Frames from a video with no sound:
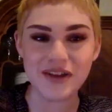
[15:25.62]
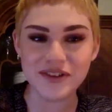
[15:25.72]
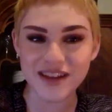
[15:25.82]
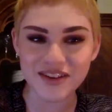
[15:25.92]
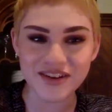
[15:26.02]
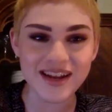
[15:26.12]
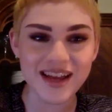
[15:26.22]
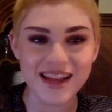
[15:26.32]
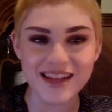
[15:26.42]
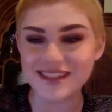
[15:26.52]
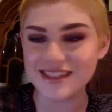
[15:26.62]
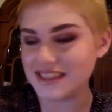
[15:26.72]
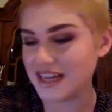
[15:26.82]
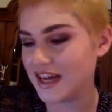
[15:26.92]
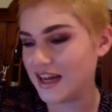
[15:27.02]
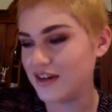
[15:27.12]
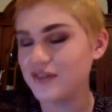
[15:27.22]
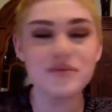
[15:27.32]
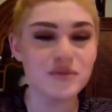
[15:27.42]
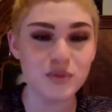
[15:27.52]
together, and
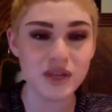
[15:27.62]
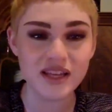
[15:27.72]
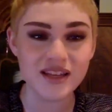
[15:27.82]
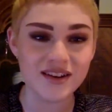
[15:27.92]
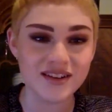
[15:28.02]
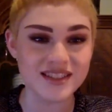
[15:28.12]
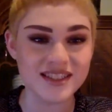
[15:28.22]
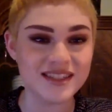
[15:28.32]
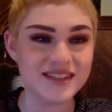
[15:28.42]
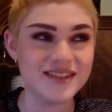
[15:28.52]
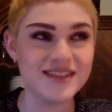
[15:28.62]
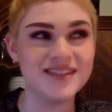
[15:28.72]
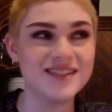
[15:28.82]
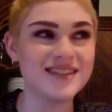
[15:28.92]
we are still